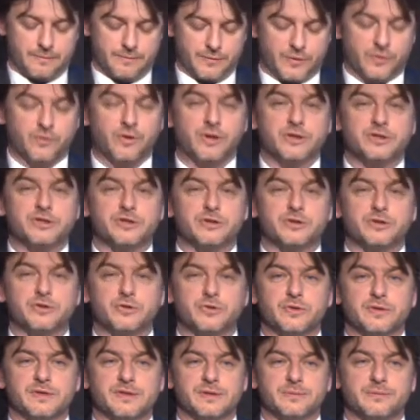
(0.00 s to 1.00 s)
Croatian
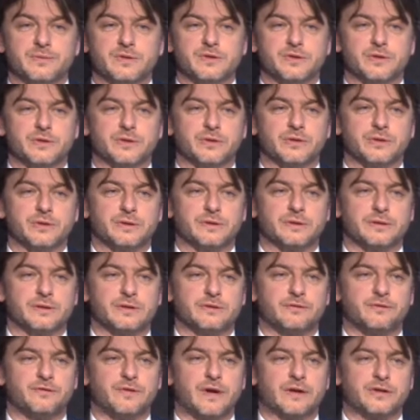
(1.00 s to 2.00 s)
tourism. So the
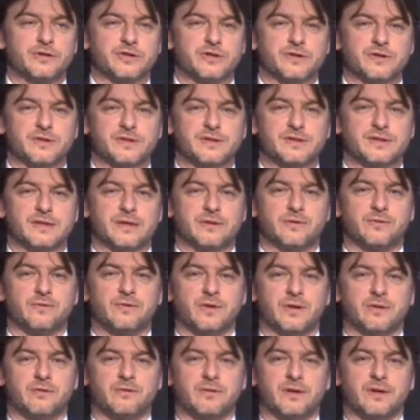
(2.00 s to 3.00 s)
functions are
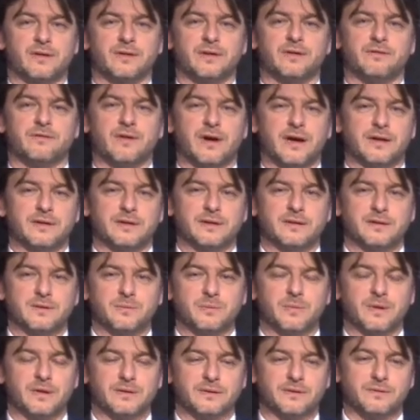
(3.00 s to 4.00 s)
very well divided,
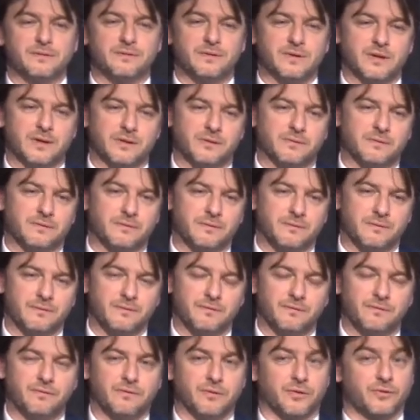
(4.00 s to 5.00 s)
but we are,
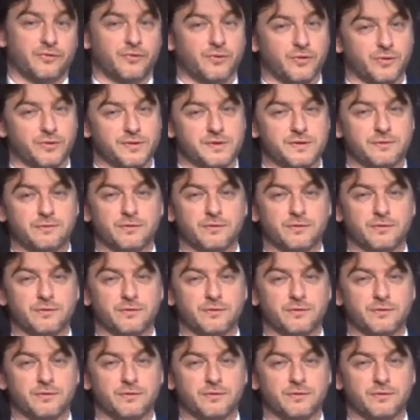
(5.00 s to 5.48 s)
of course,